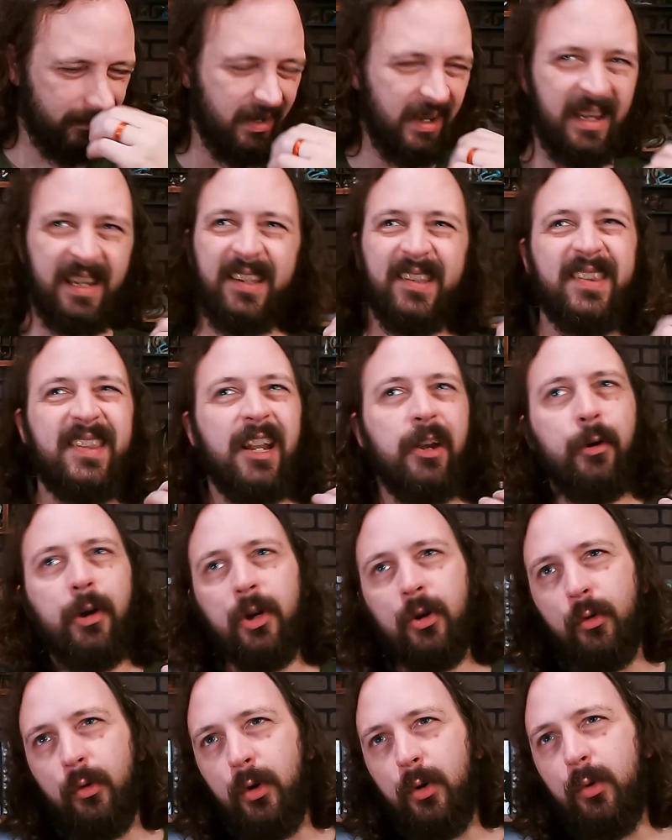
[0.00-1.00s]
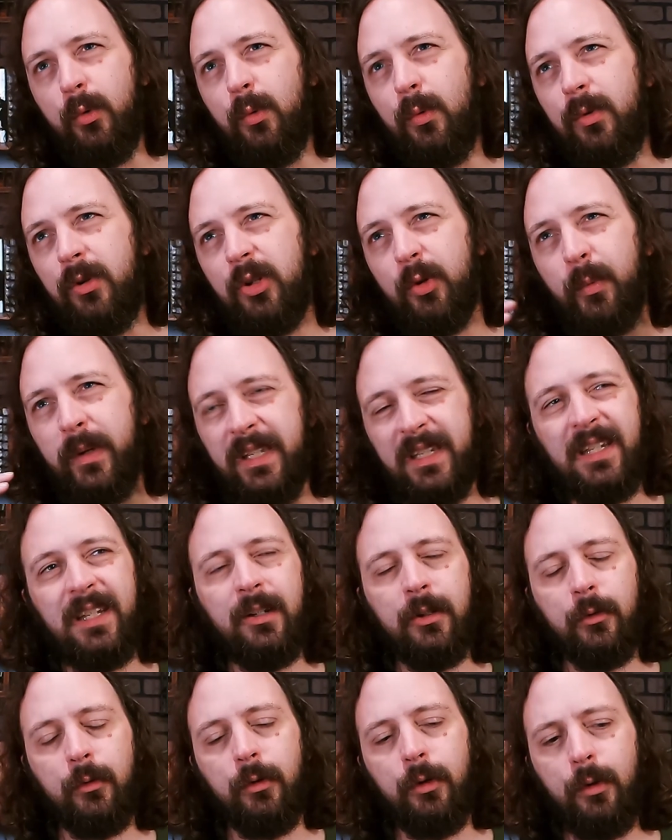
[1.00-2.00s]
Is there a crew? Do we need
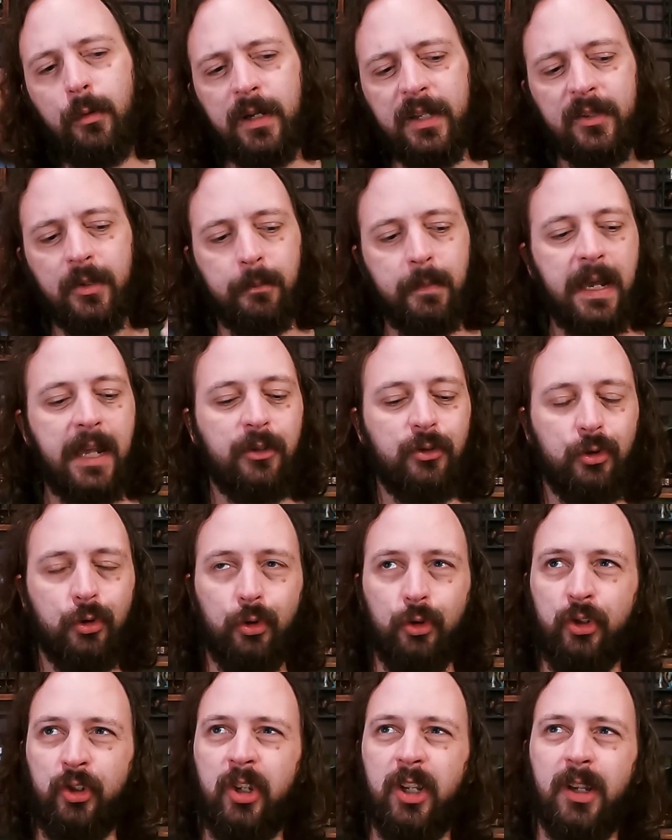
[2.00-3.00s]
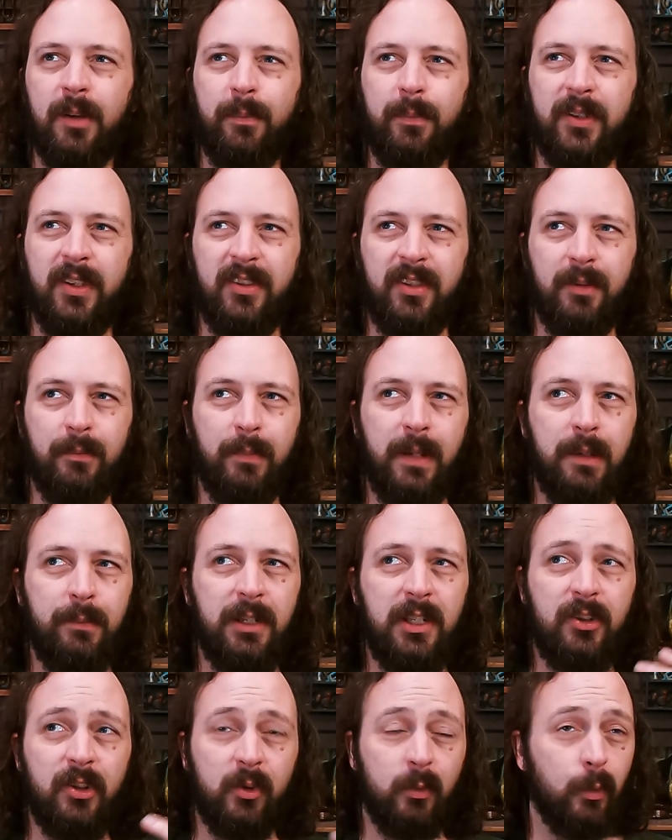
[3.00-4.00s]
a crew? It's a magical ship. Does it
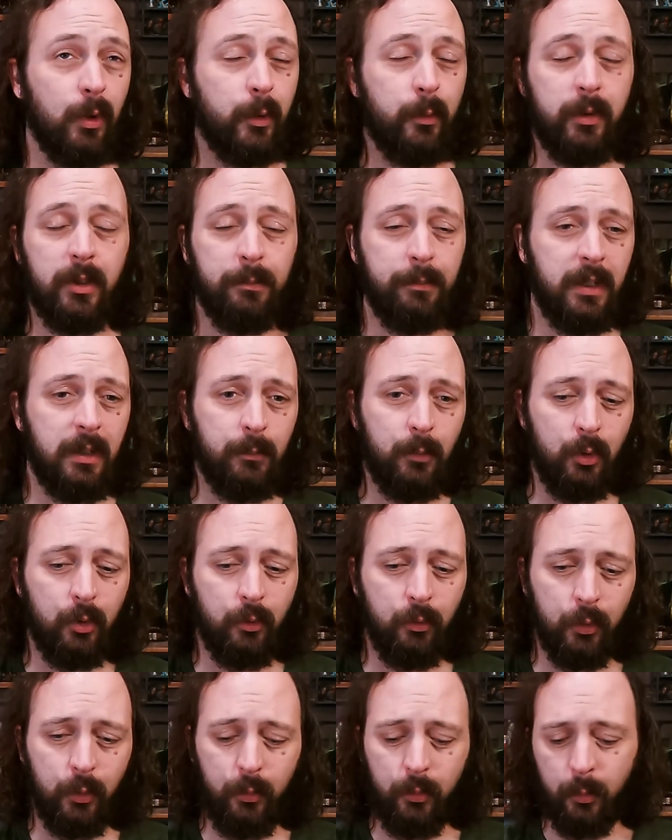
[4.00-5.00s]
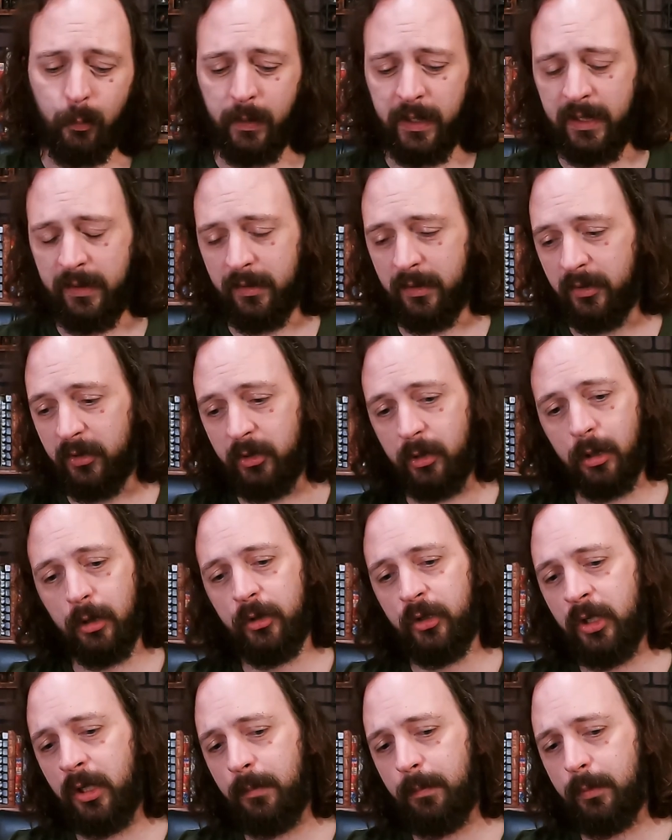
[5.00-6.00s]
maybe just work with a minimal crew the way that a
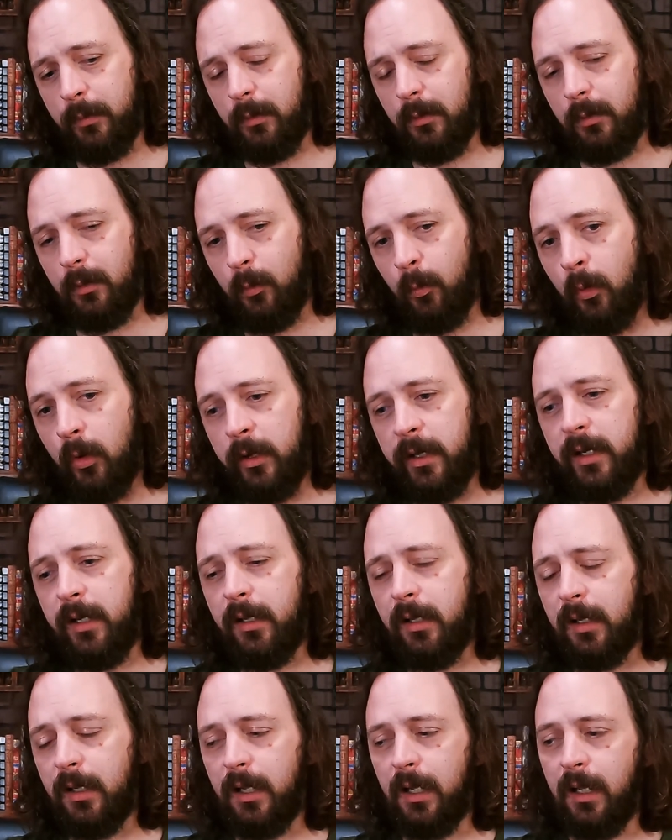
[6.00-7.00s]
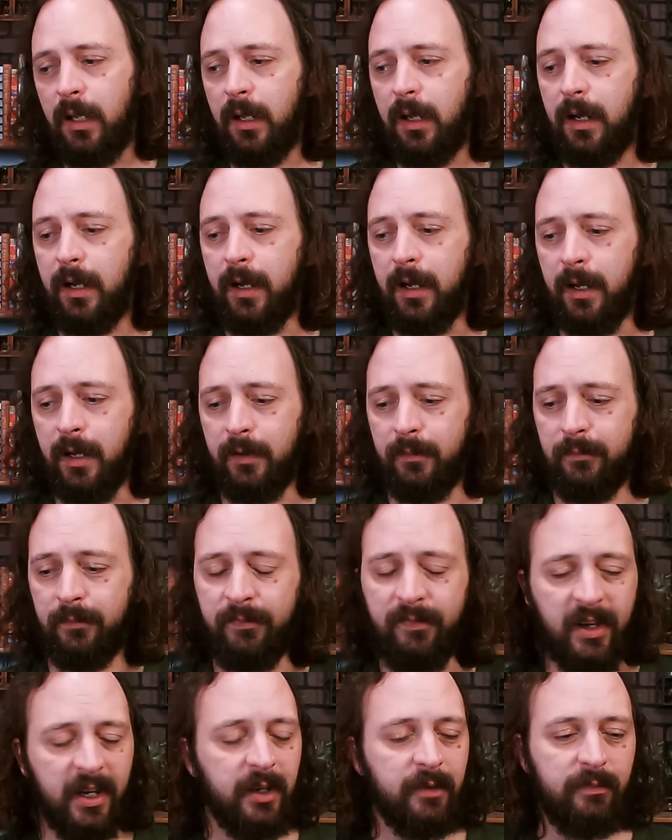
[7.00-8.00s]
starship would?
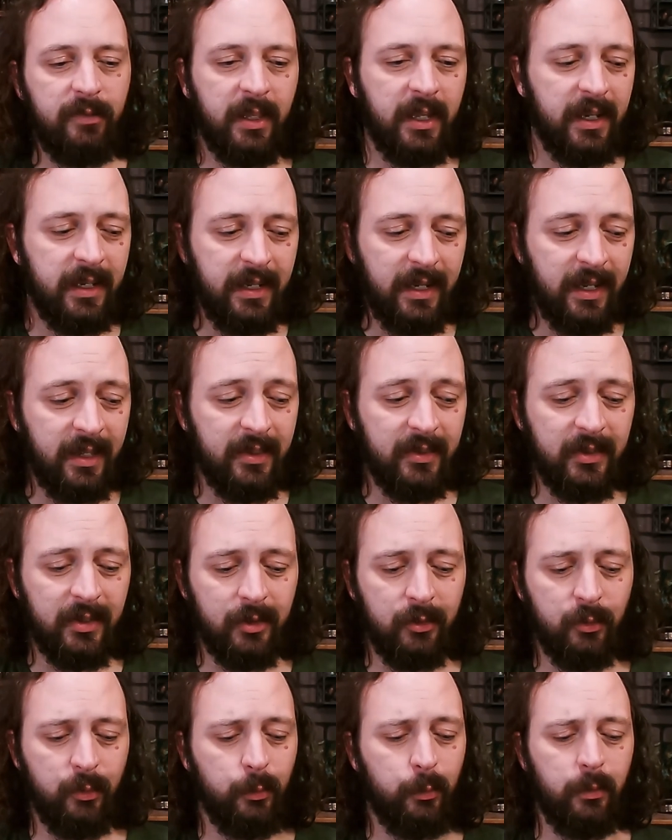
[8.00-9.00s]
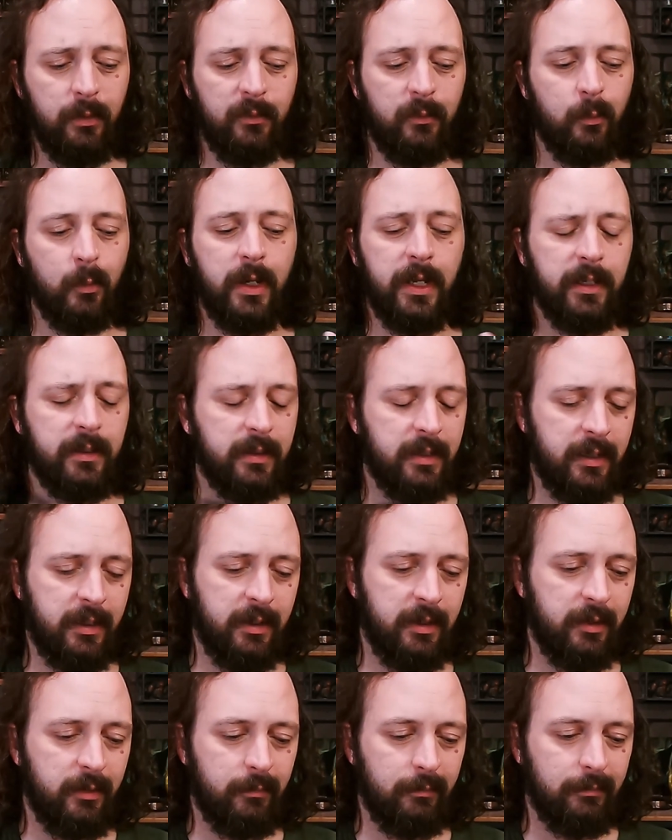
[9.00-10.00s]
Firefly has a crew of what?
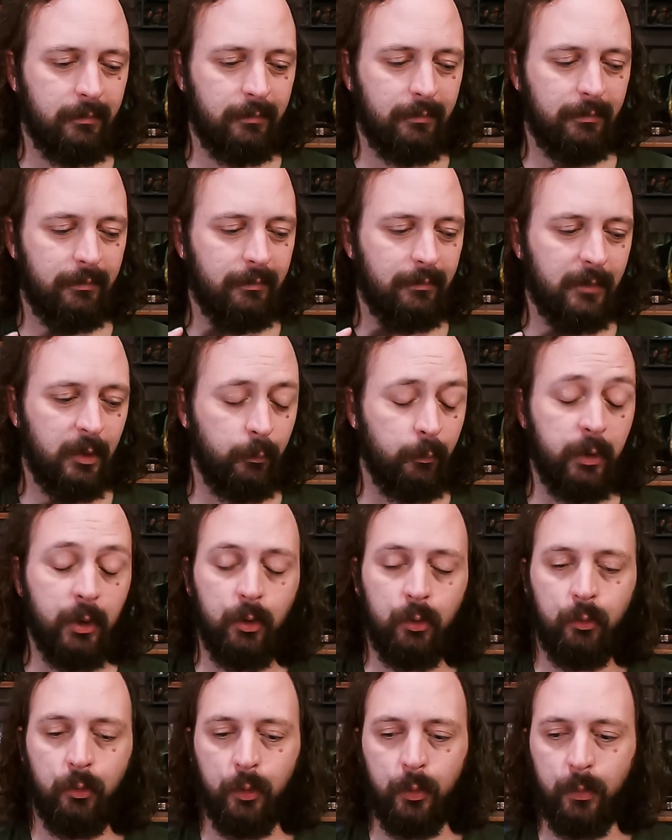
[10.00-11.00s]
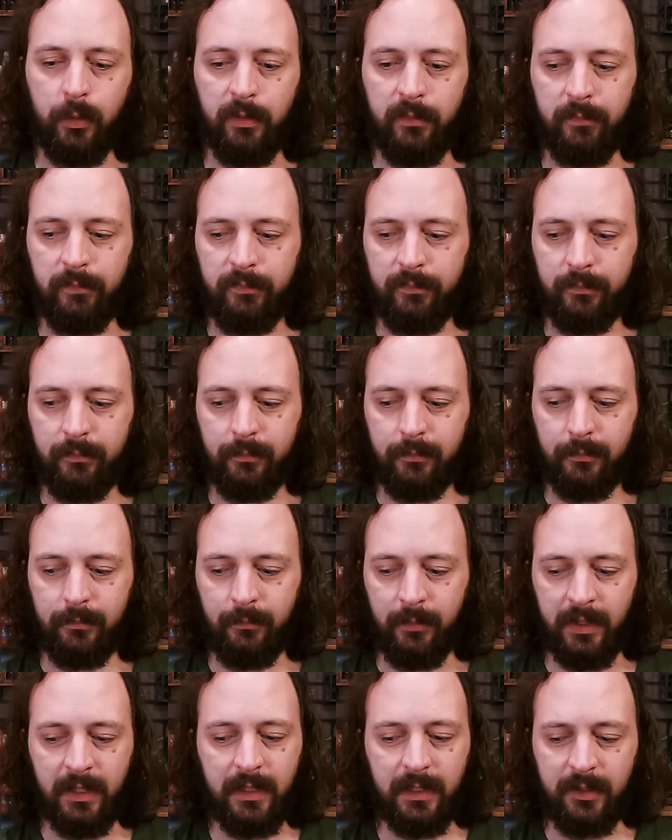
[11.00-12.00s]
A real crew of
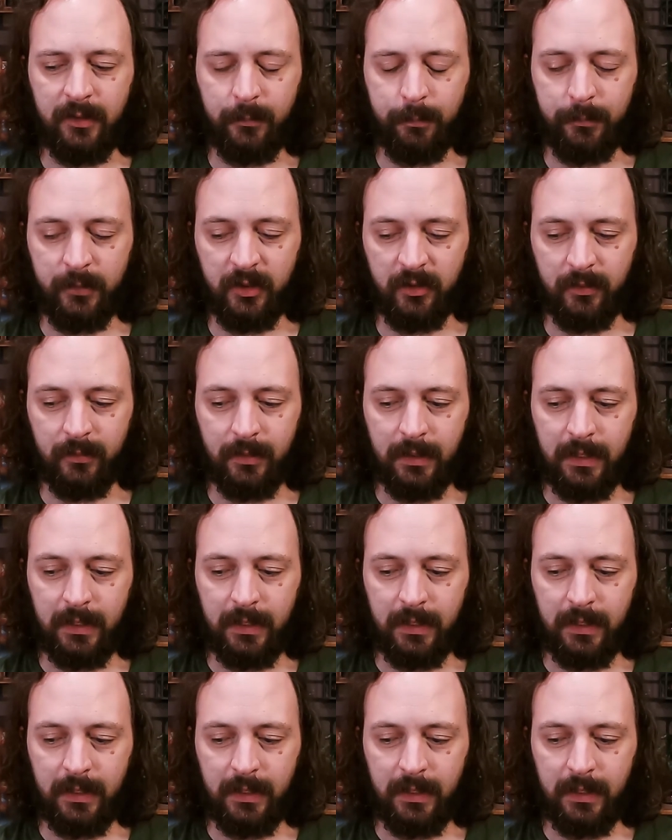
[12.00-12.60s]
really it's just